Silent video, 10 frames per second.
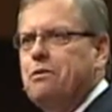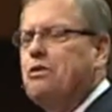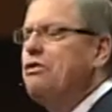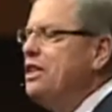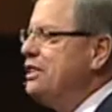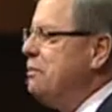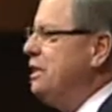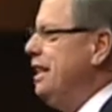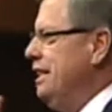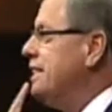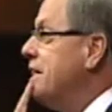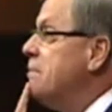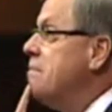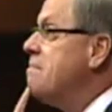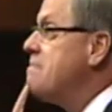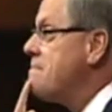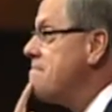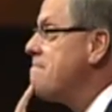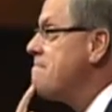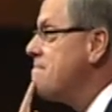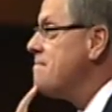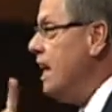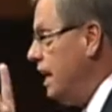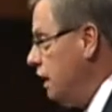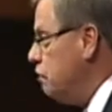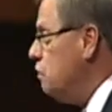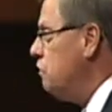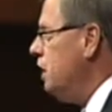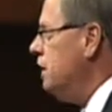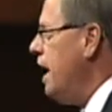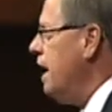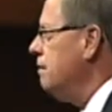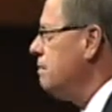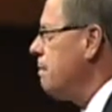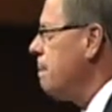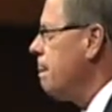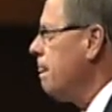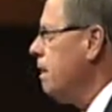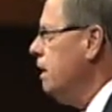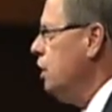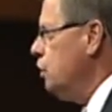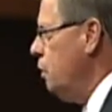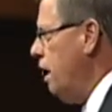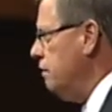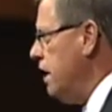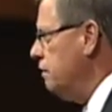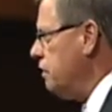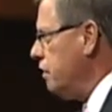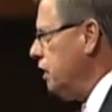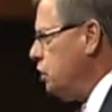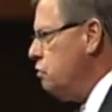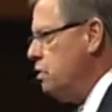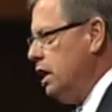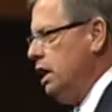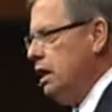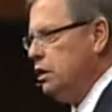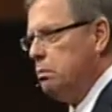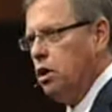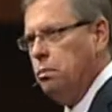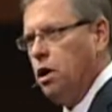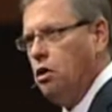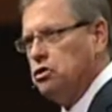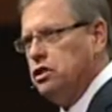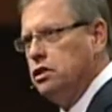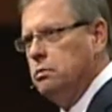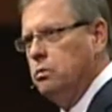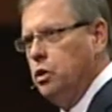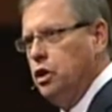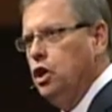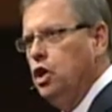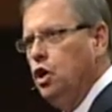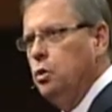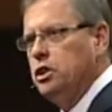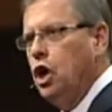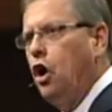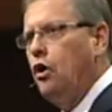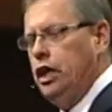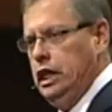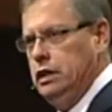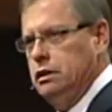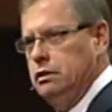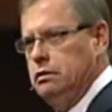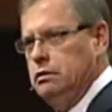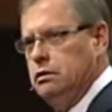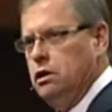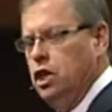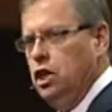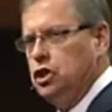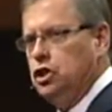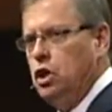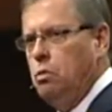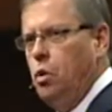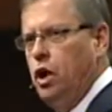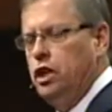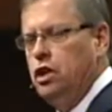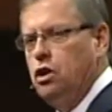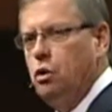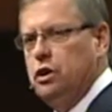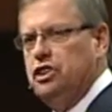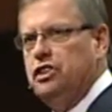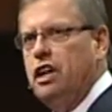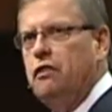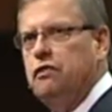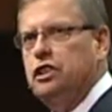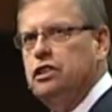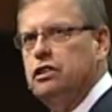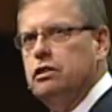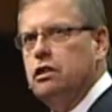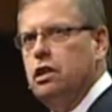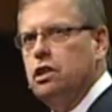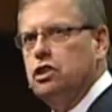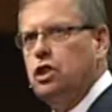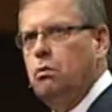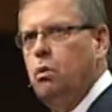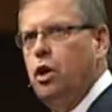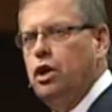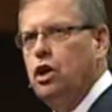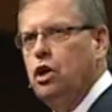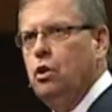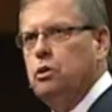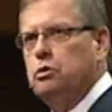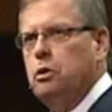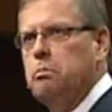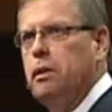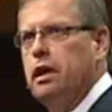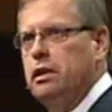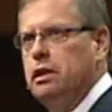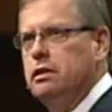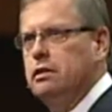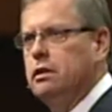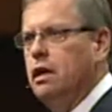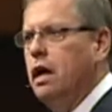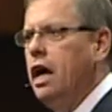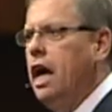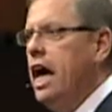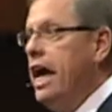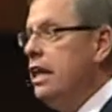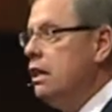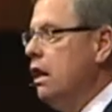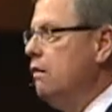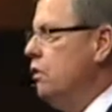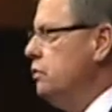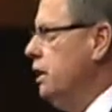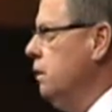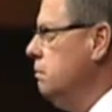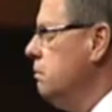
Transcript: Well, friends, let me tell you something. If you've done that, you have everything you need to pull up along someone who is hurting, someone who is selfish, someone who is rebelling, and love on them.